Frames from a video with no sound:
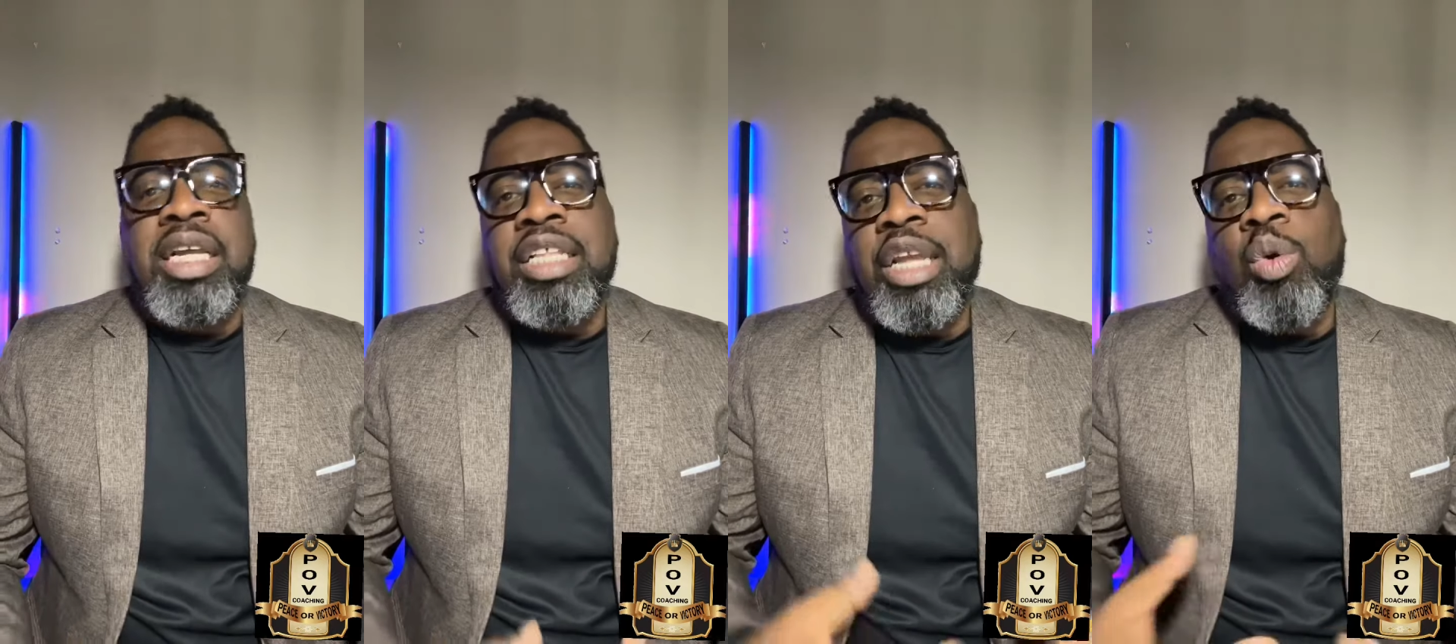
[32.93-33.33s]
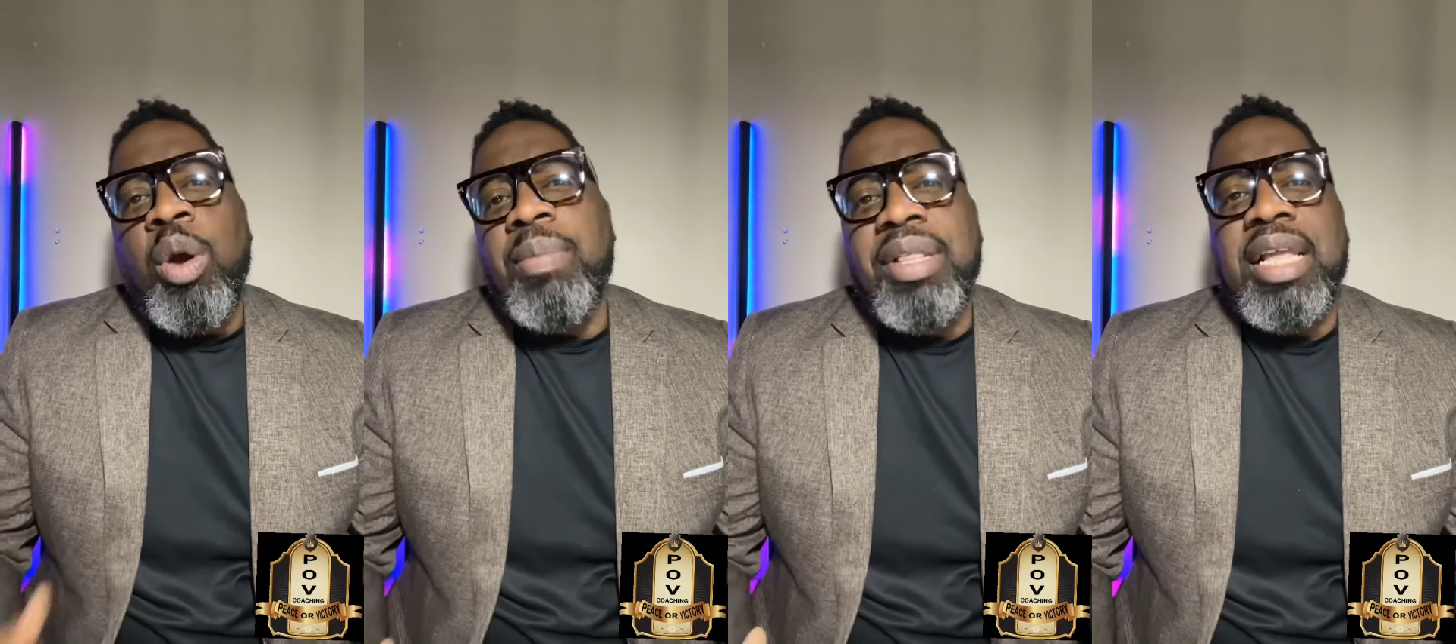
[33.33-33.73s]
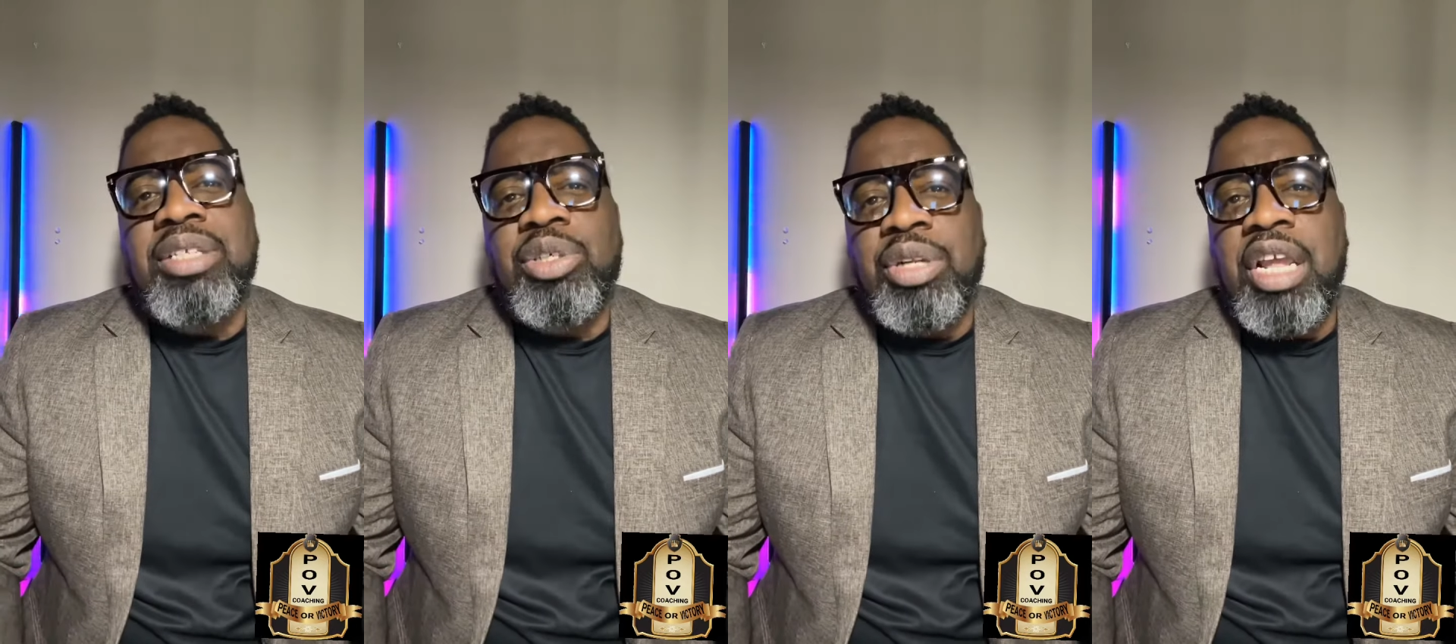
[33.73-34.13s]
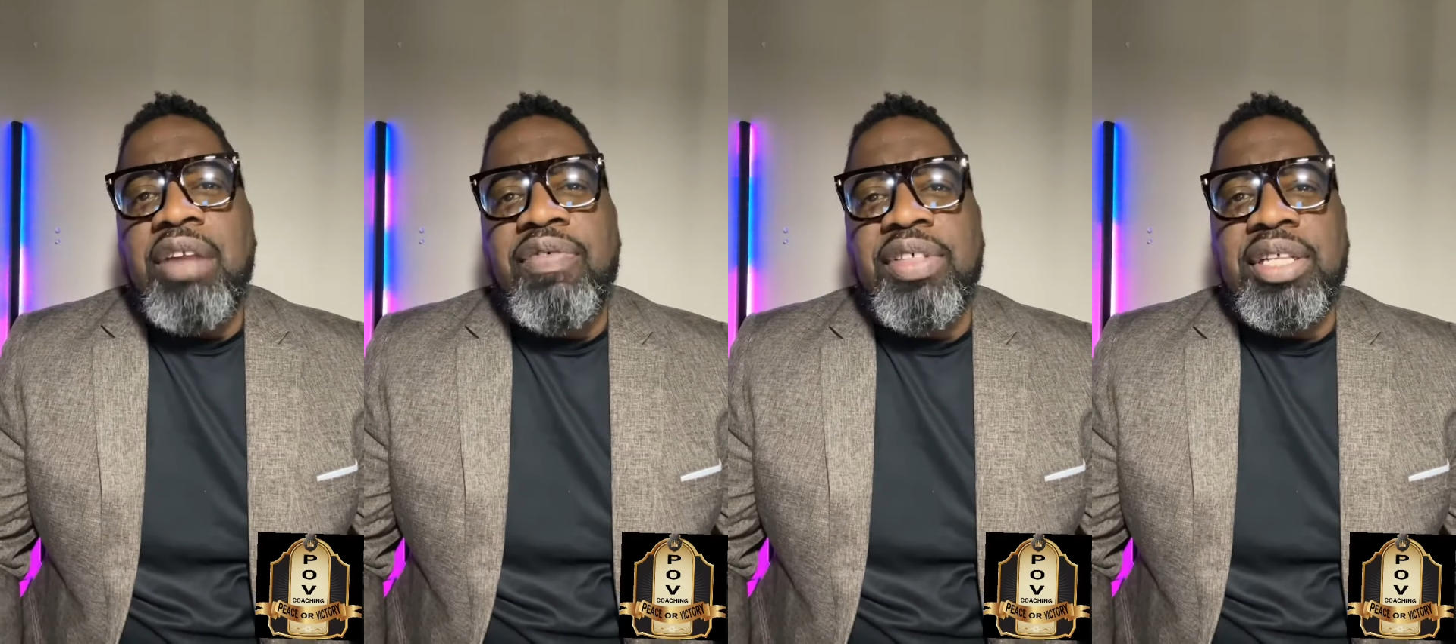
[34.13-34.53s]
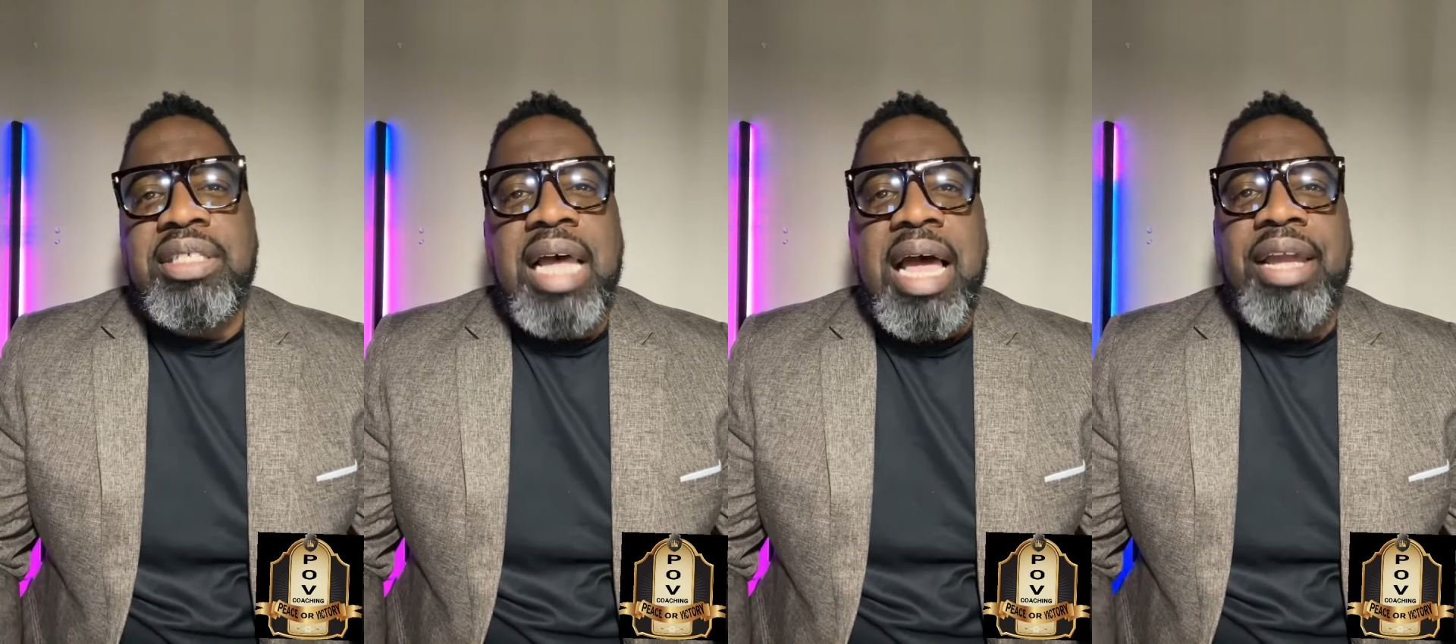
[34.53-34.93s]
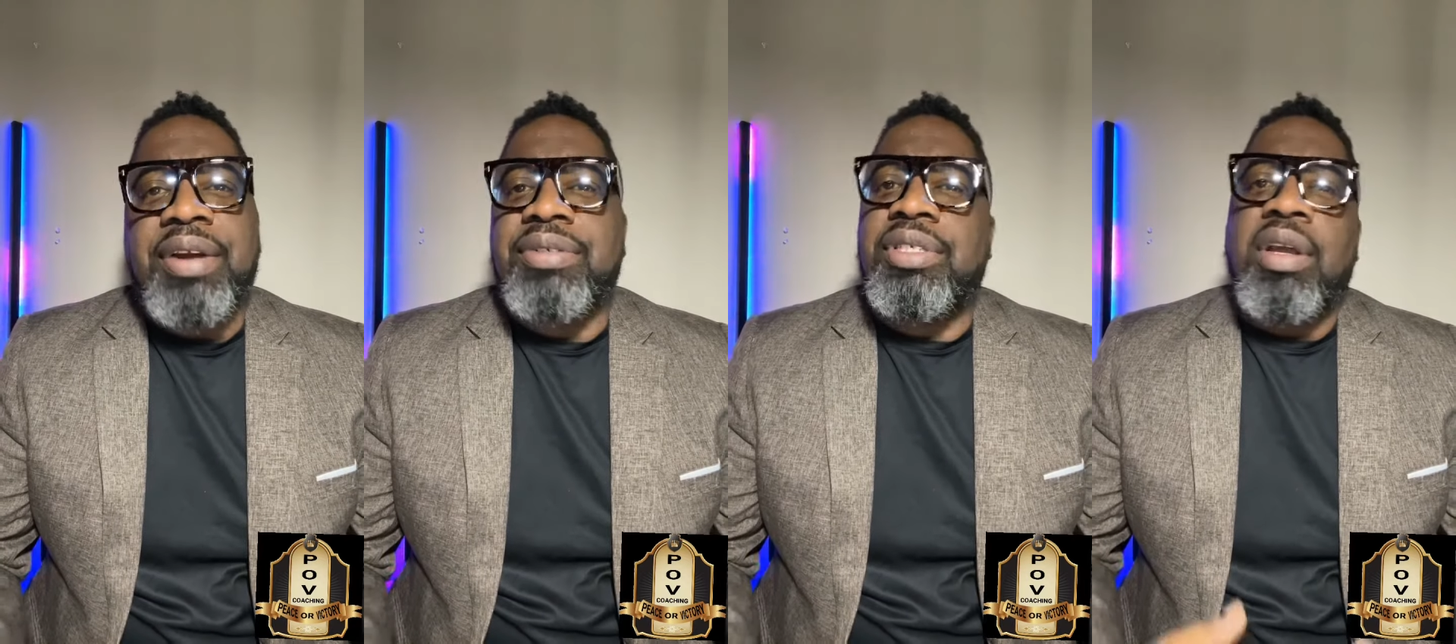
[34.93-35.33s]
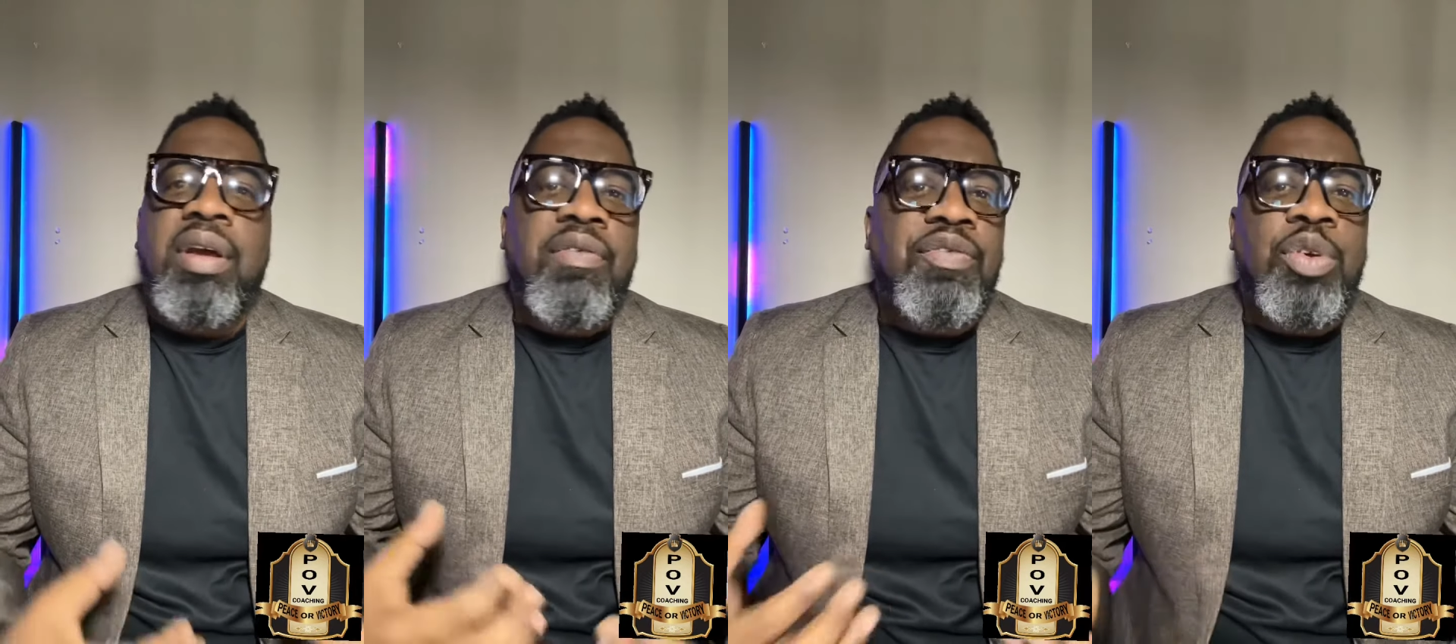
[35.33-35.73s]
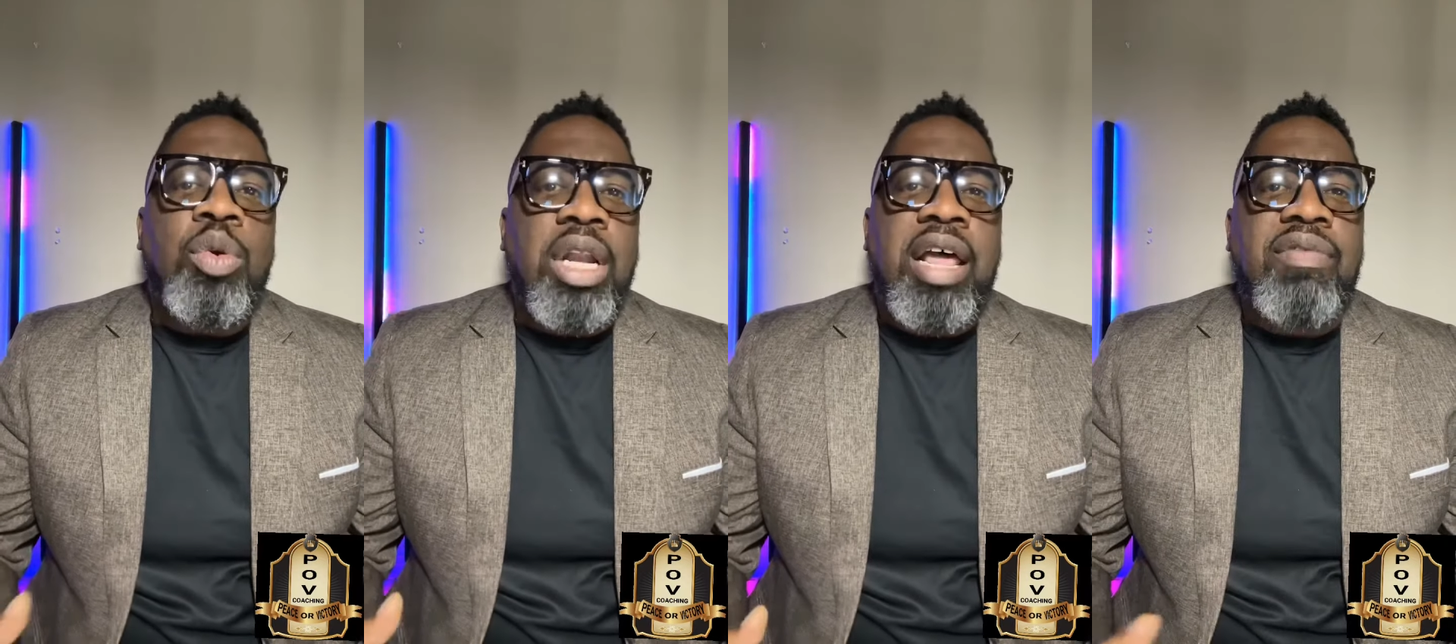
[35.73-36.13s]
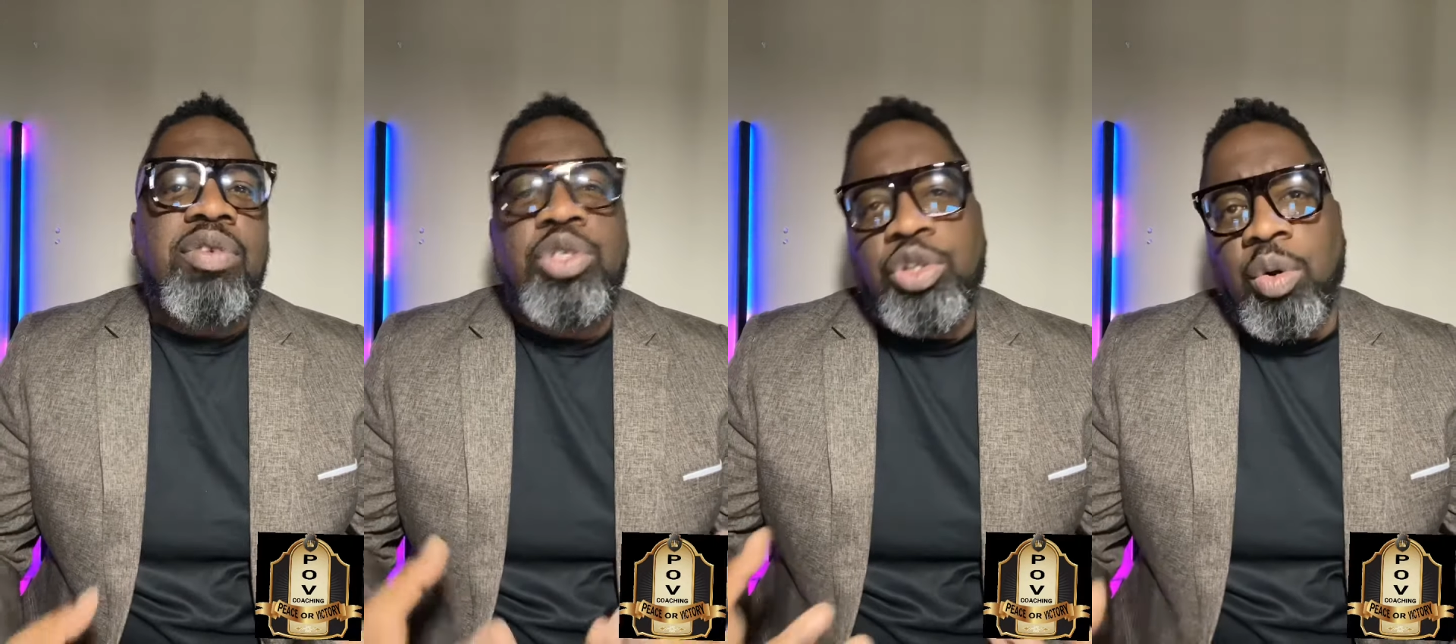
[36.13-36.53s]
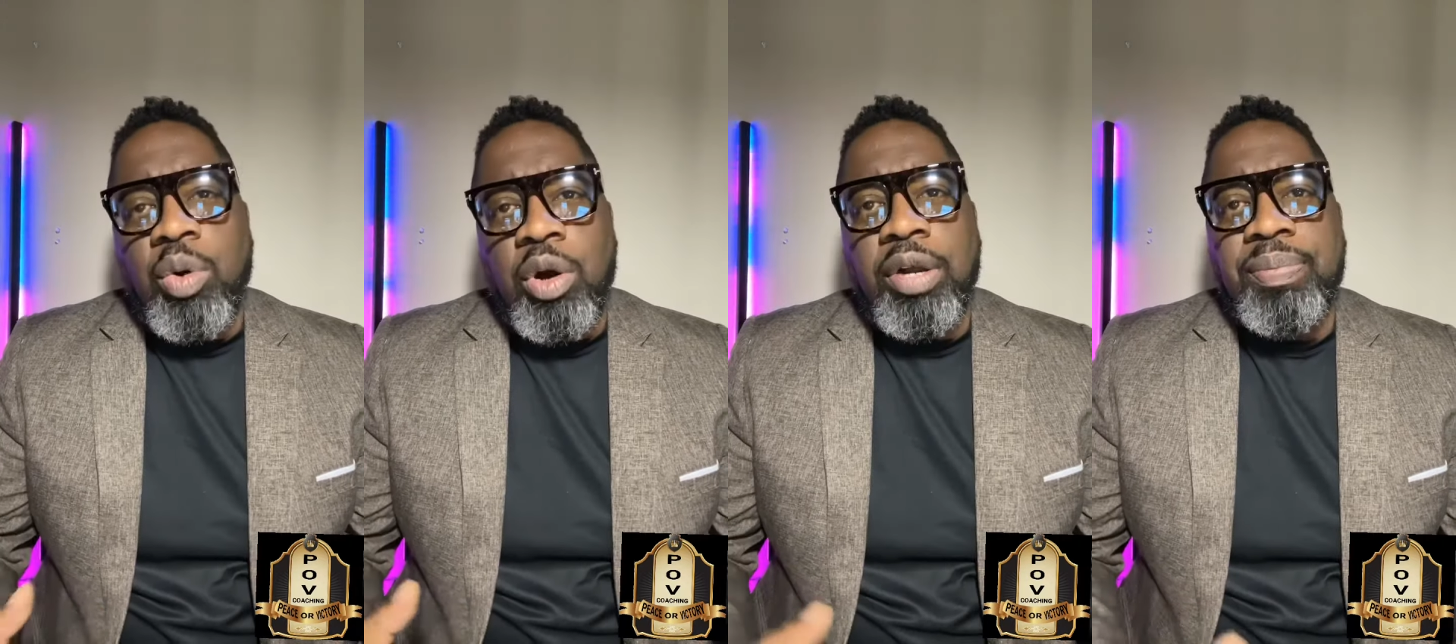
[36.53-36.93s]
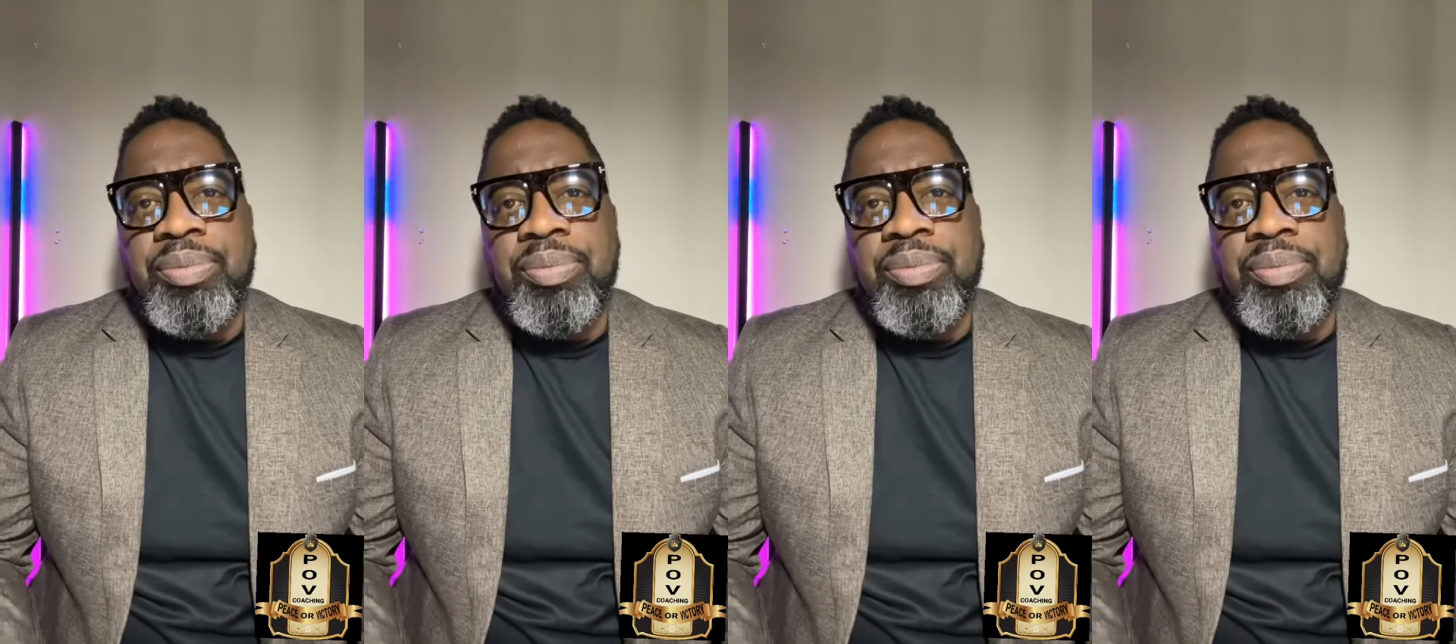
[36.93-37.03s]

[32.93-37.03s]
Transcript: the equipment that you need for the tires, fuel levels, so on.